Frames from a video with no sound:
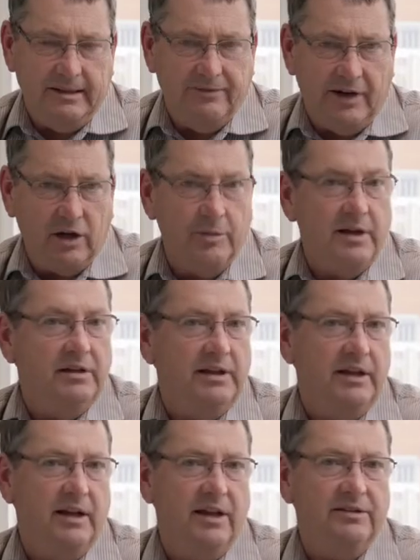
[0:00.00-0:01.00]
environmental
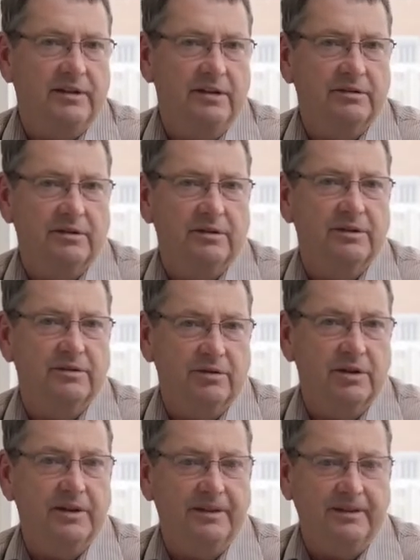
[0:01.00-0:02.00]
DNA sensor is
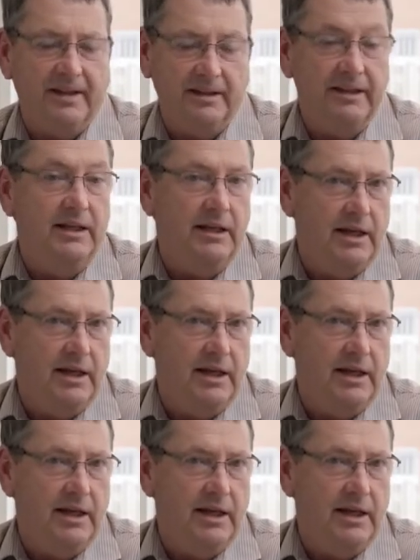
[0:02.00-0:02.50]
really leading